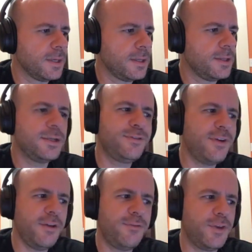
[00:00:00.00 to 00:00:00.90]
there's
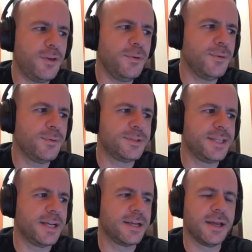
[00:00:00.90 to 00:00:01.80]
very few
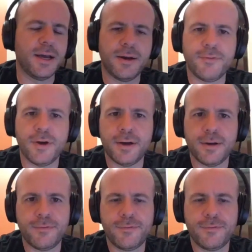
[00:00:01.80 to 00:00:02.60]
uh, uh,